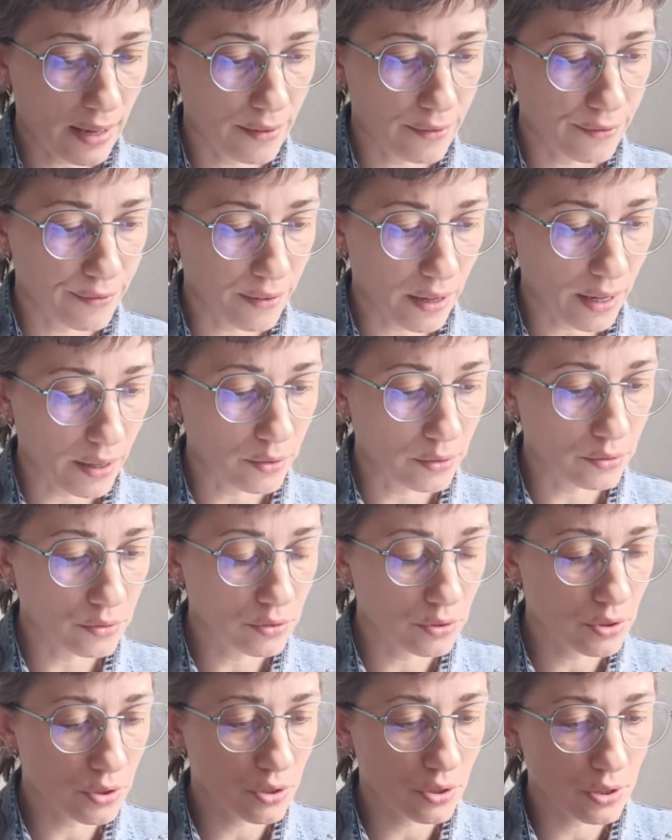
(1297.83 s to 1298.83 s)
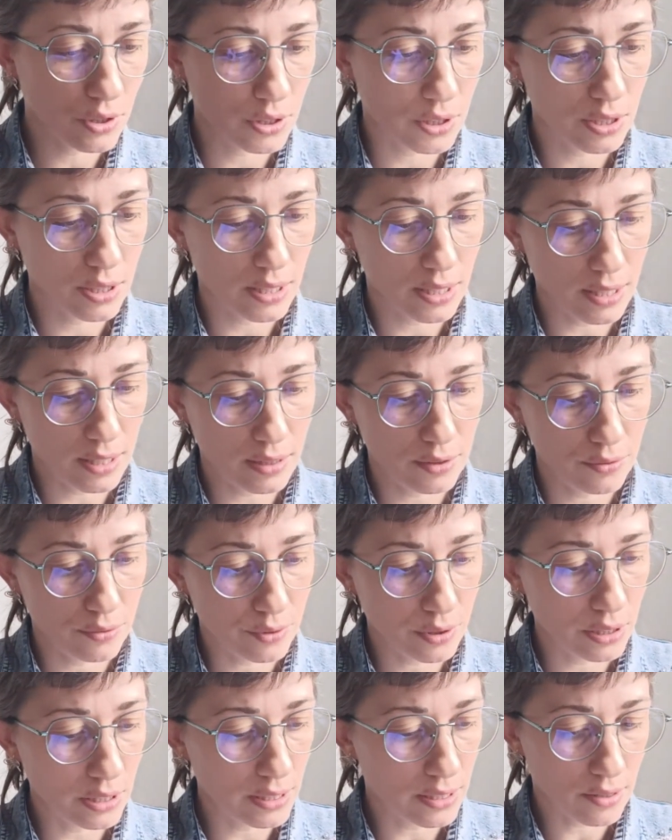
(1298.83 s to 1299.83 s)
I found it
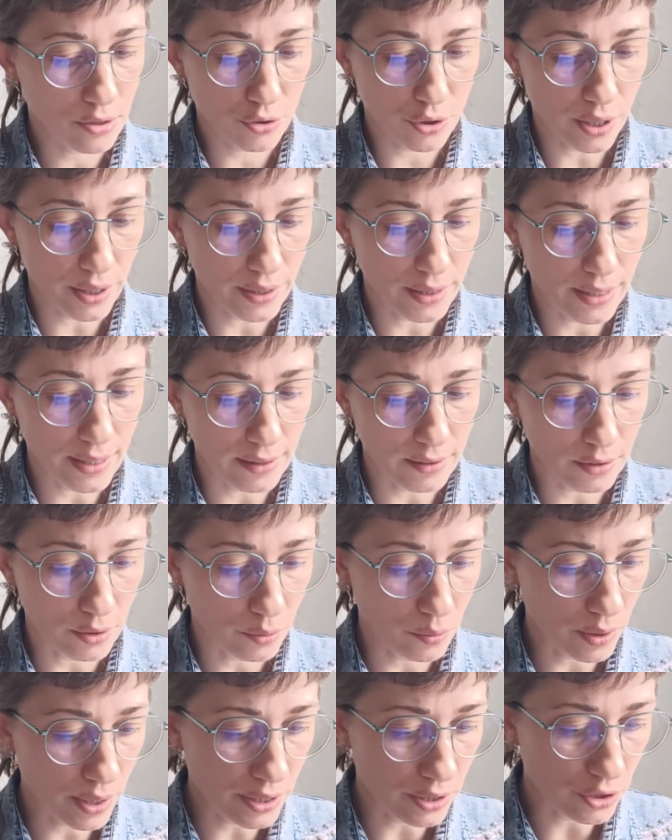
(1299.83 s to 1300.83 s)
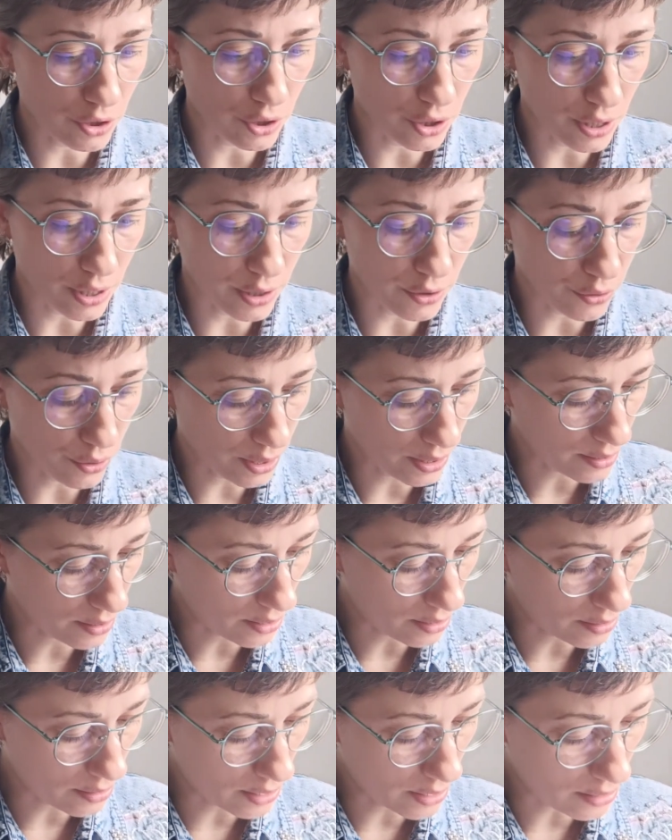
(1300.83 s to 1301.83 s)
really striking the way she
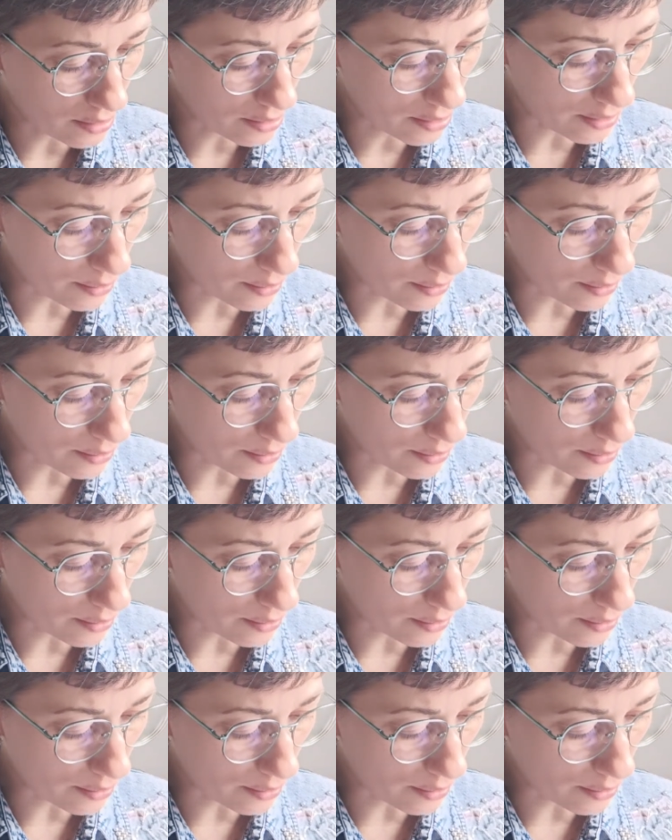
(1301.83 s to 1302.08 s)
addresses this.